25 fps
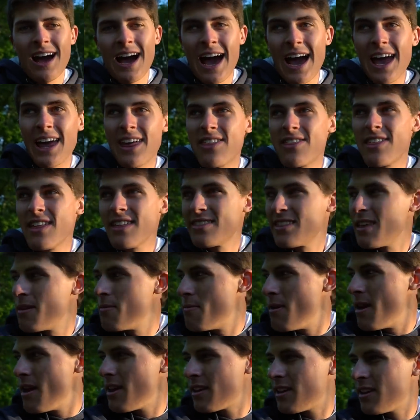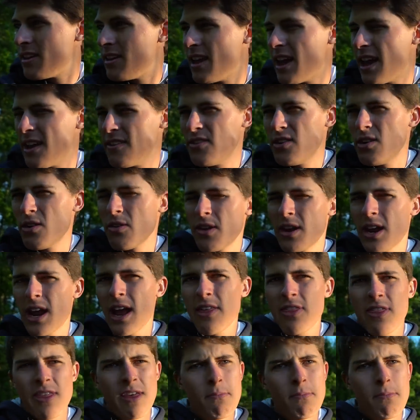I think they make heavier than eighth.